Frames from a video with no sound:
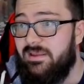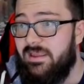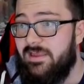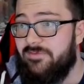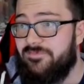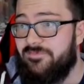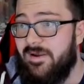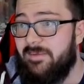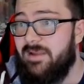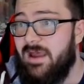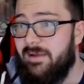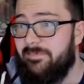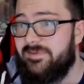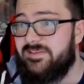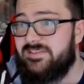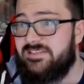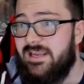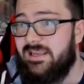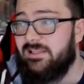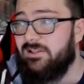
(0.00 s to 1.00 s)
If I'm not
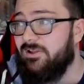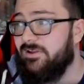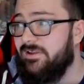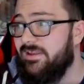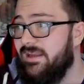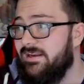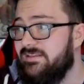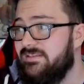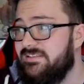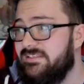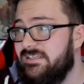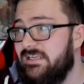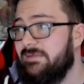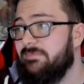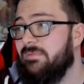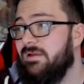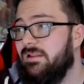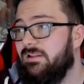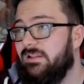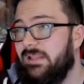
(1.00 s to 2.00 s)
mistaken, looking at his
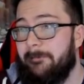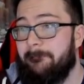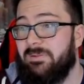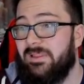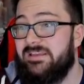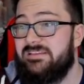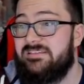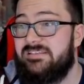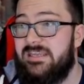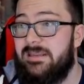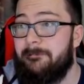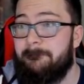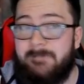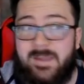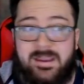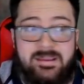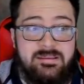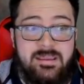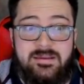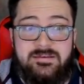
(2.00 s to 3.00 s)
team, like Blaziken
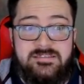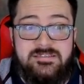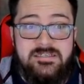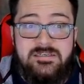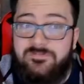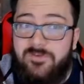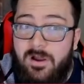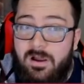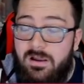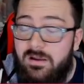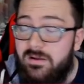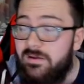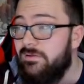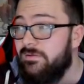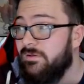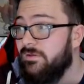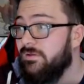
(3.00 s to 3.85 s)
might get Defog?